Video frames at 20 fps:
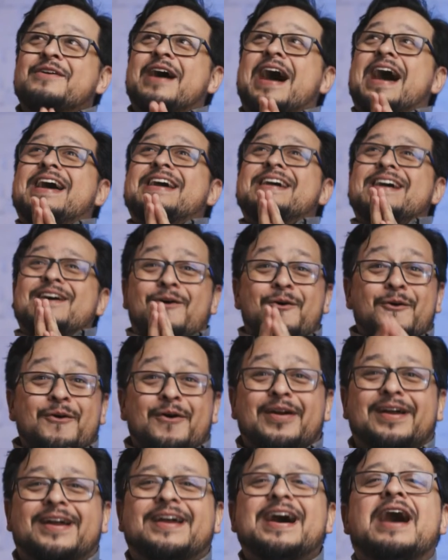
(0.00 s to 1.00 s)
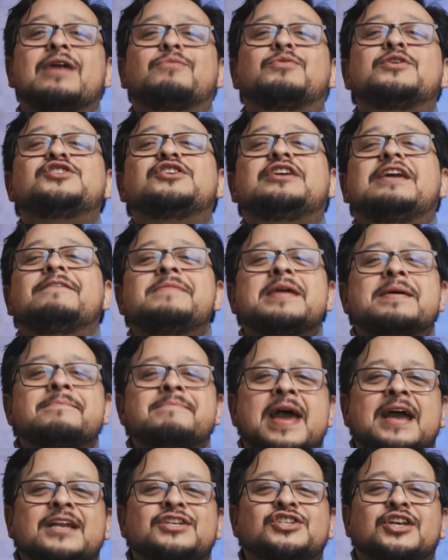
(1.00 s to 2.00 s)
right? Or, or, God, would you give me a
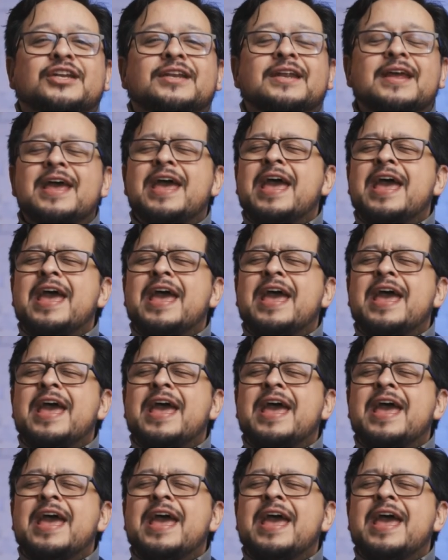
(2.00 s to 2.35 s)
mansion?